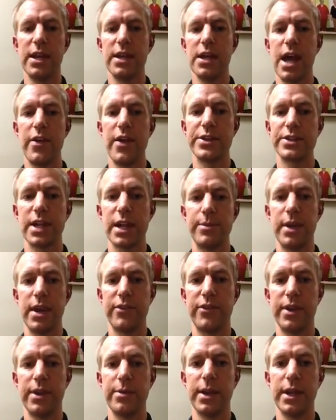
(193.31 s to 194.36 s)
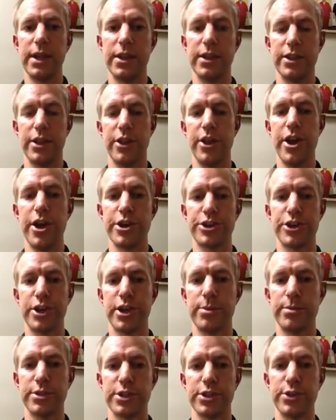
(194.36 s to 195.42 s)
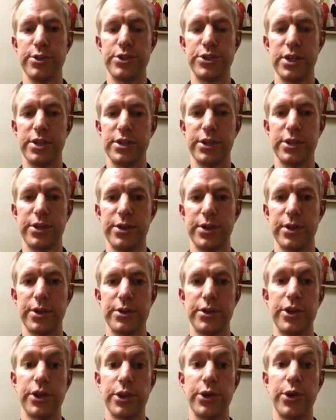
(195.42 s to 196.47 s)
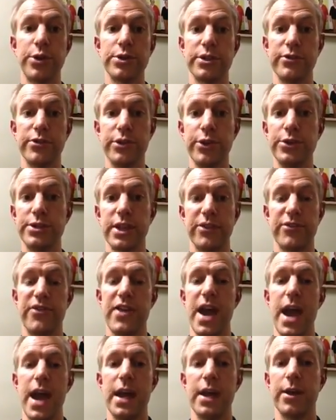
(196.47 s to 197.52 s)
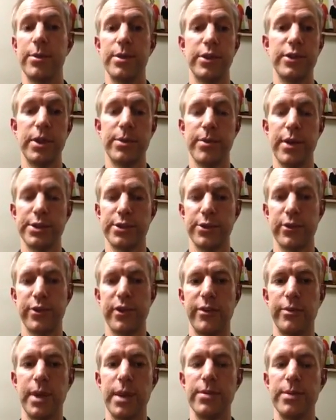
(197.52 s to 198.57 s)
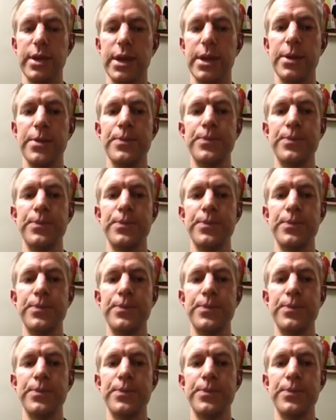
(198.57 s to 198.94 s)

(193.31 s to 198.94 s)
how that's going to benefit anybody in the long term solution to their goals of losing fat or building muscle, whatever it may be.